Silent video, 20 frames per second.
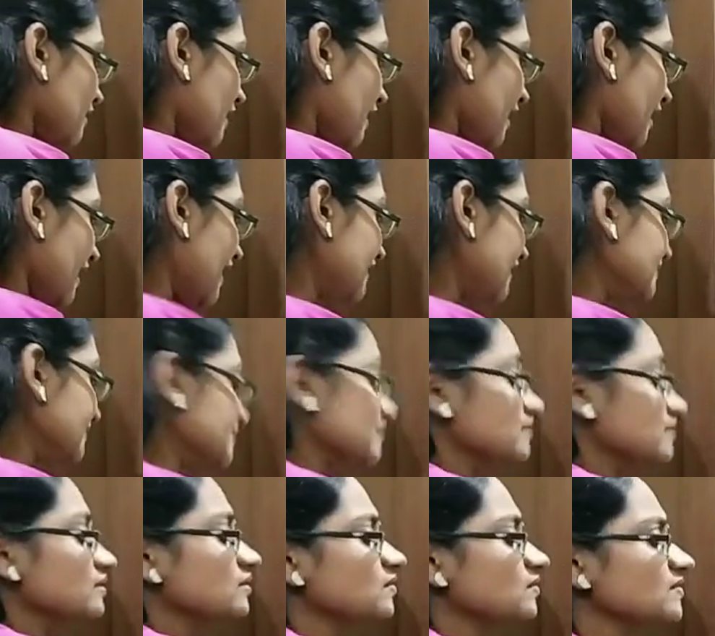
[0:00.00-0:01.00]
And
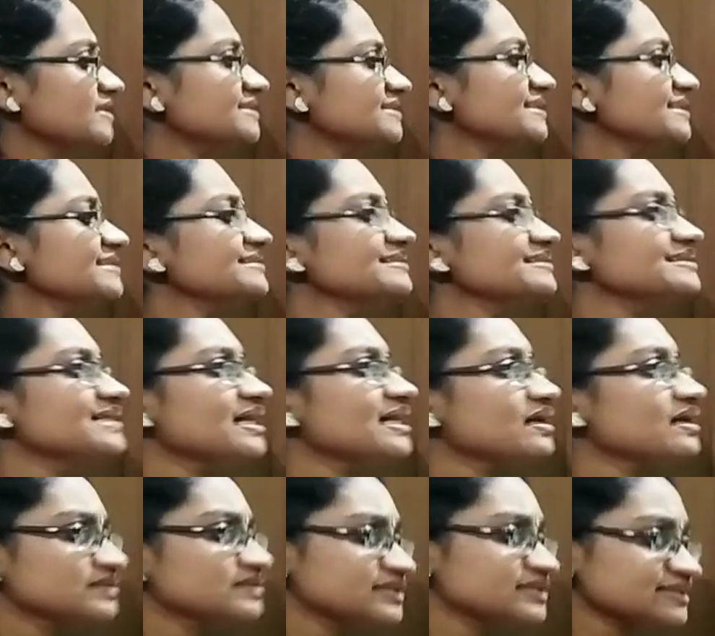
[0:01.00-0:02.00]

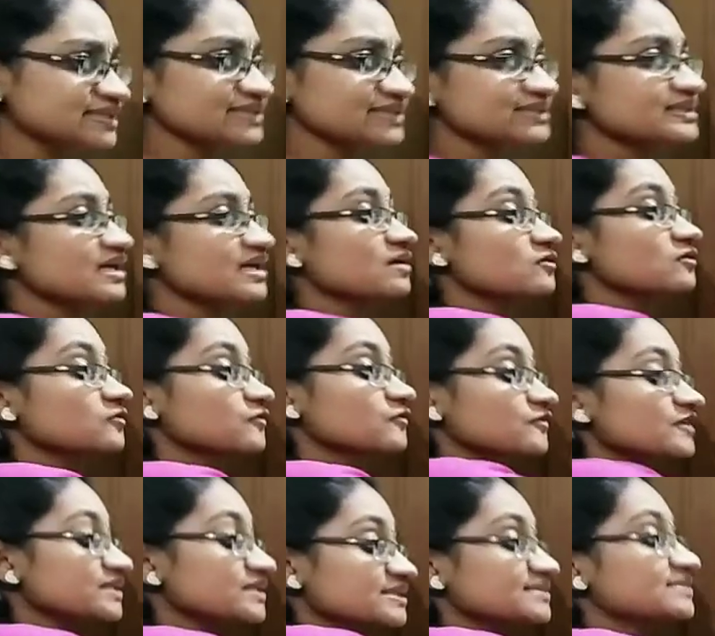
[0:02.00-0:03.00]
this is the
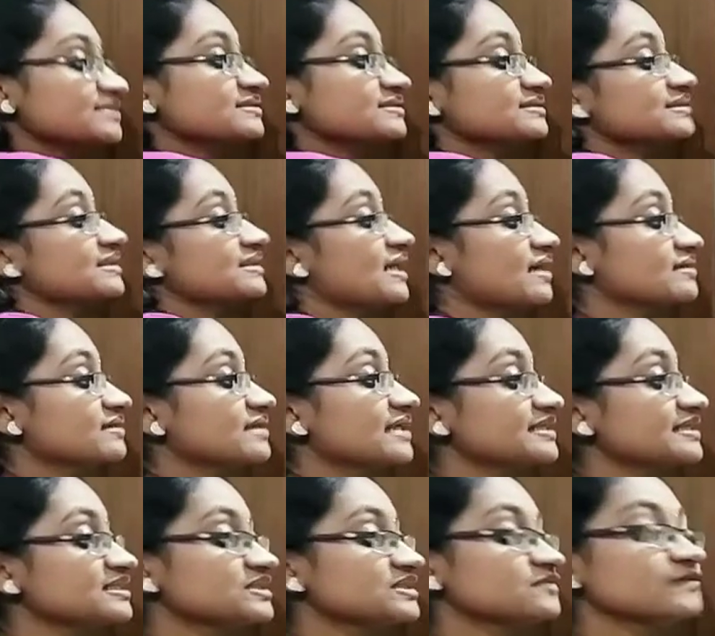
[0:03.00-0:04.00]
first star that
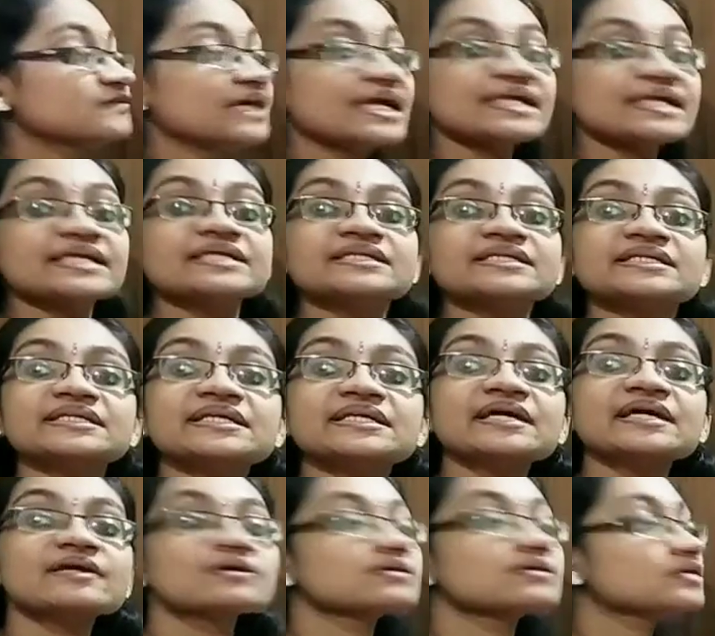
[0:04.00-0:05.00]
is very
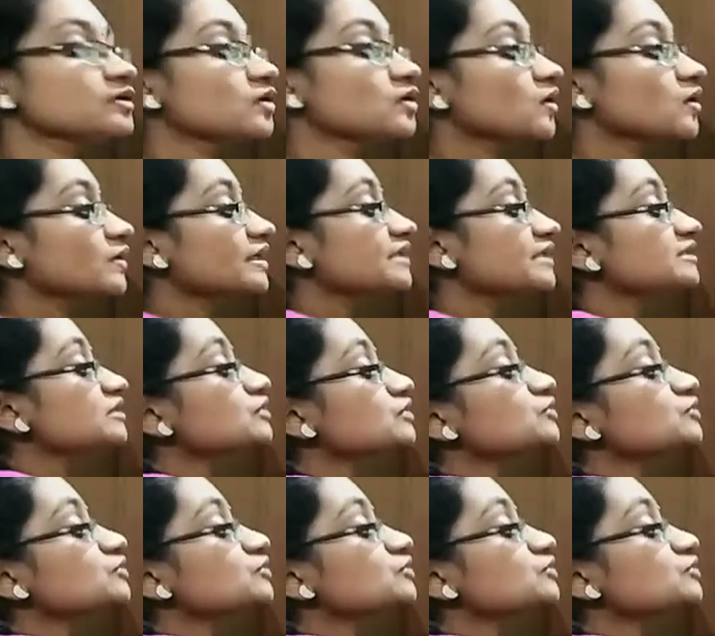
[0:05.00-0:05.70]
near located